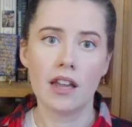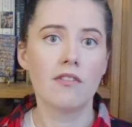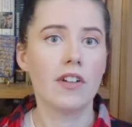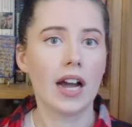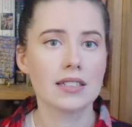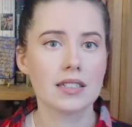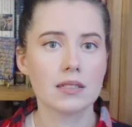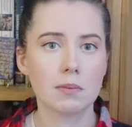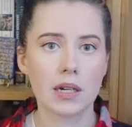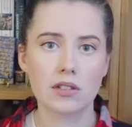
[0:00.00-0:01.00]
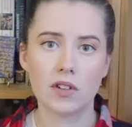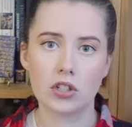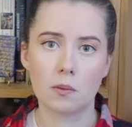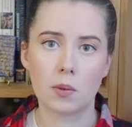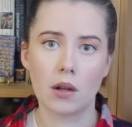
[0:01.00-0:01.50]
Vasa's
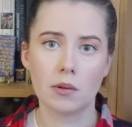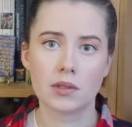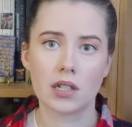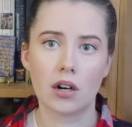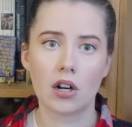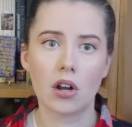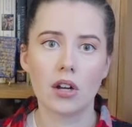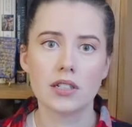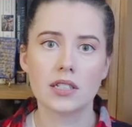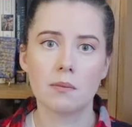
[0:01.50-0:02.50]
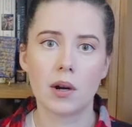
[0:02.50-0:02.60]
preservation problems are caused in